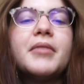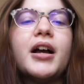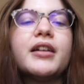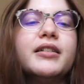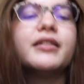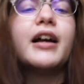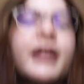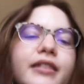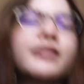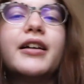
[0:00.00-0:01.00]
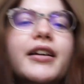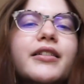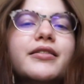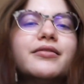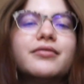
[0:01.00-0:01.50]
not gonna lie,
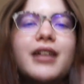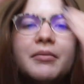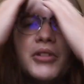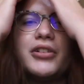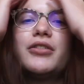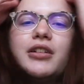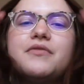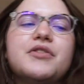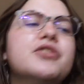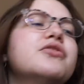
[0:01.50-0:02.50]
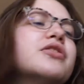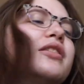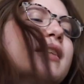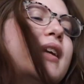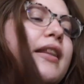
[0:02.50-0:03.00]
like I'm a little
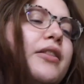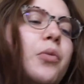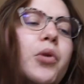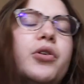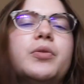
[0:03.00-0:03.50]
confused in the world